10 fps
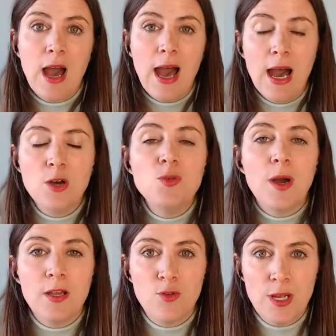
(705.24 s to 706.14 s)
how do
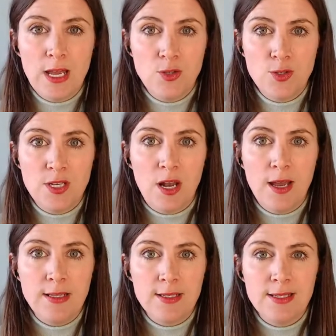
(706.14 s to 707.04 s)
I create those
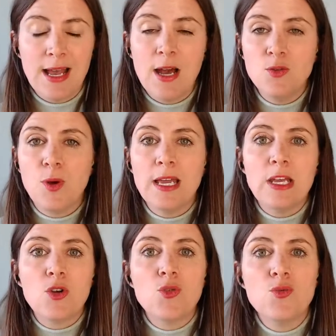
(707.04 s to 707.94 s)
alliances? How do I
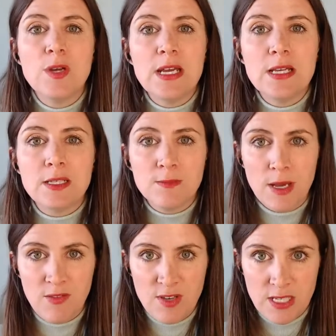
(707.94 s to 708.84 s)
increase
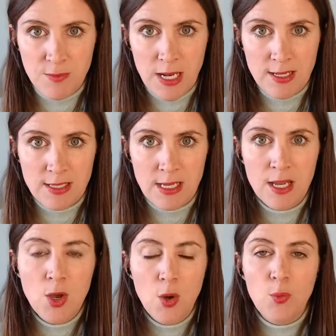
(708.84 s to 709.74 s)
my
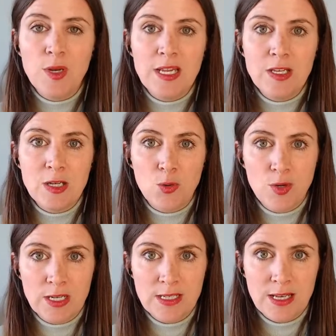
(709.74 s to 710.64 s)
visibility within the
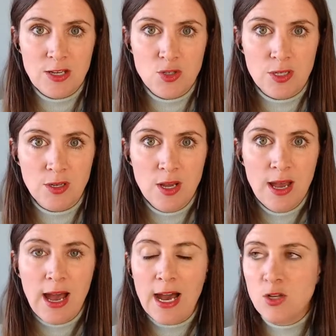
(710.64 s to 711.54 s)
organization?
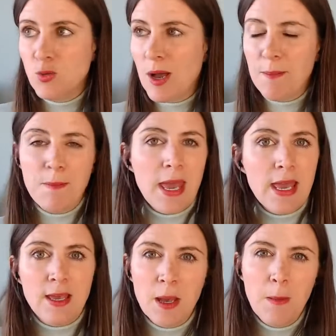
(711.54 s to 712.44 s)
How do I
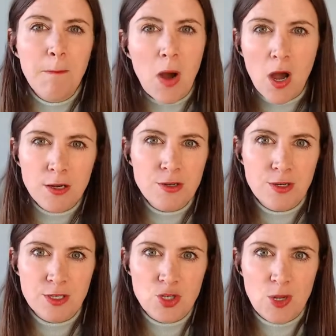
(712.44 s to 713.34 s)
make
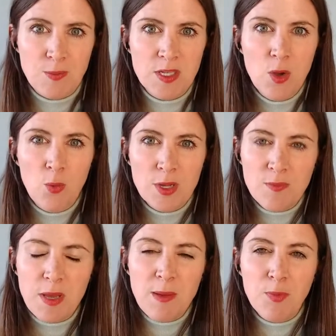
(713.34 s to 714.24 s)
partnerships
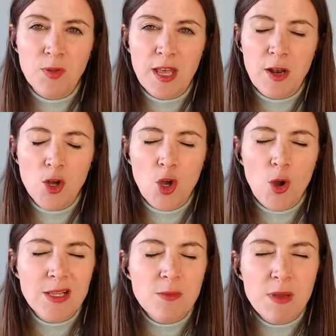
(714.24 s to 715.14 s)
with people that are
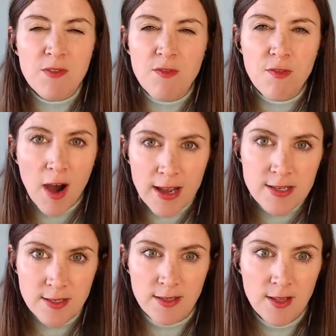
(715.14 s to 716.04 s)
going to be
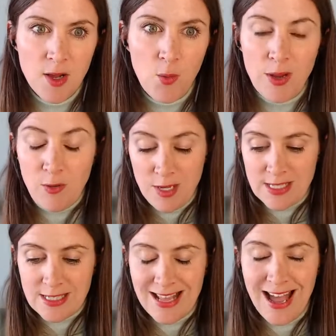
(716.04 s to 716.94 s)
vital, whether
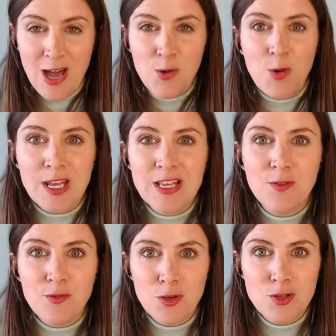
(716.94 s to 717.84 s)
it's now or in
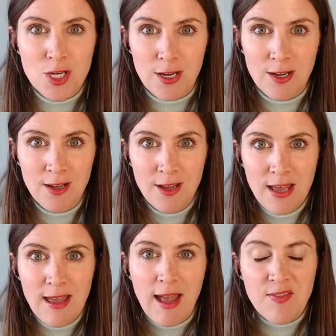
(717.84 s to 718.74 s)
the future?
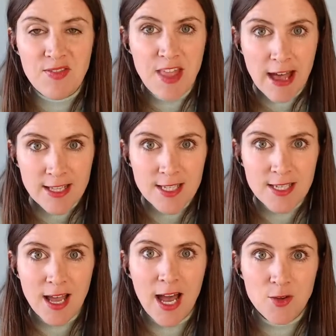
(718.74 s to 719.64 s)
And
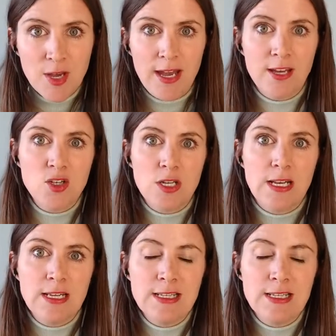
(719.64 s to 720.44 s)
that's how you actually